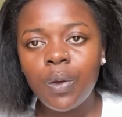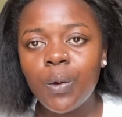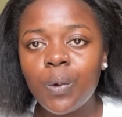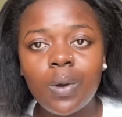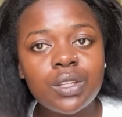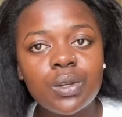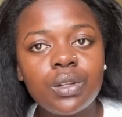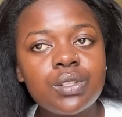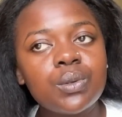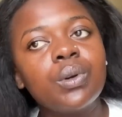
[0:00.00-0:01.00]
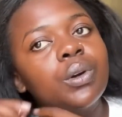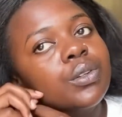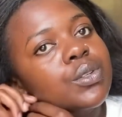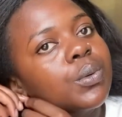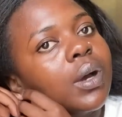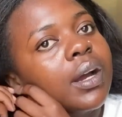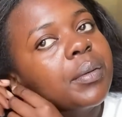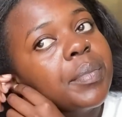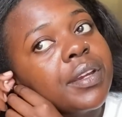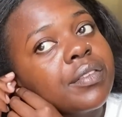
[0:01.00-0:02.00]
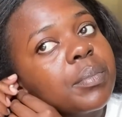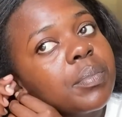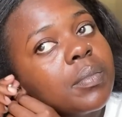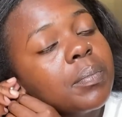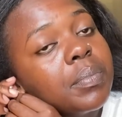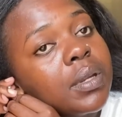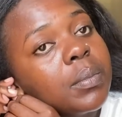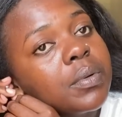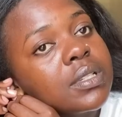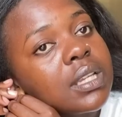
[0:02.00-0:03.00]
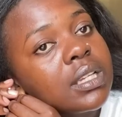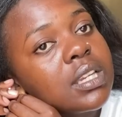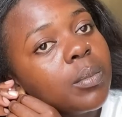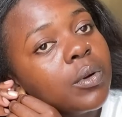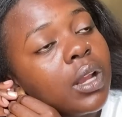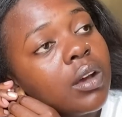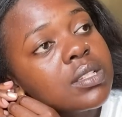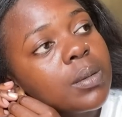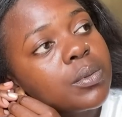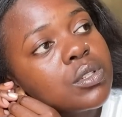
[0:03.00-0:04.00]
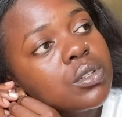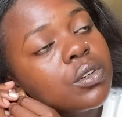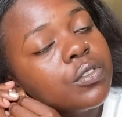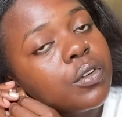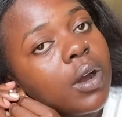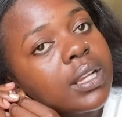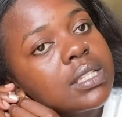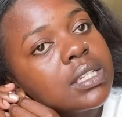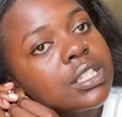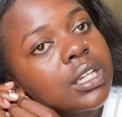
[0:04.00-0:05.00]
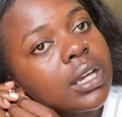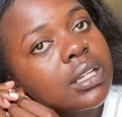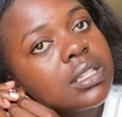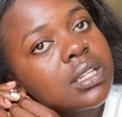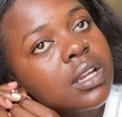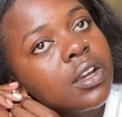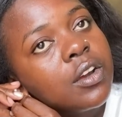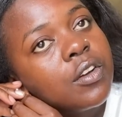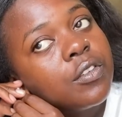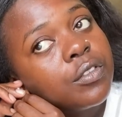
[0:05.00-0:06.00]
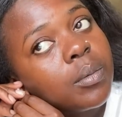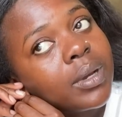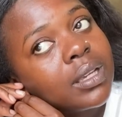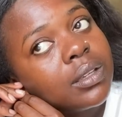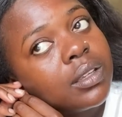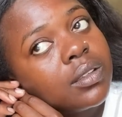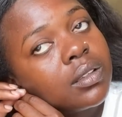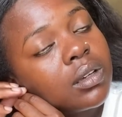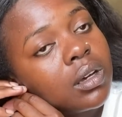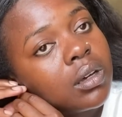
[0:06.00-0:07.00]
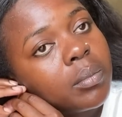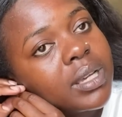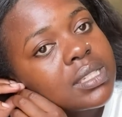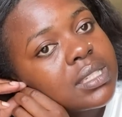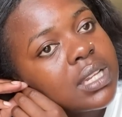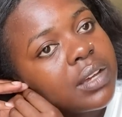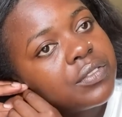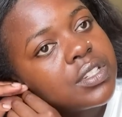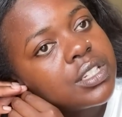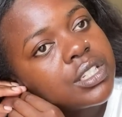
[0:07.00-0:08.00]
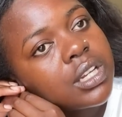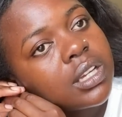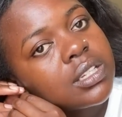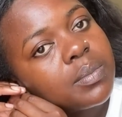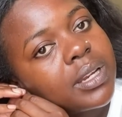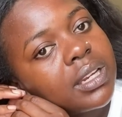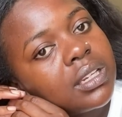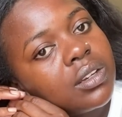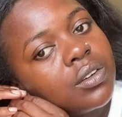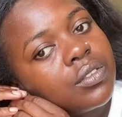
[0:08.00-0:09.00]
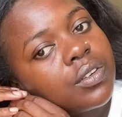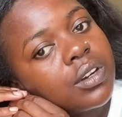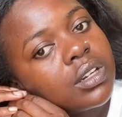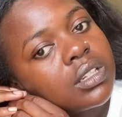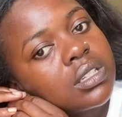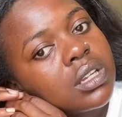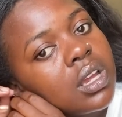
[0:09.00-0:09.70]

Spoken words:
We were told to go to work being presentable. I was supposed to go for a t-shirt for my staff t-shirt, but I didn't go for it,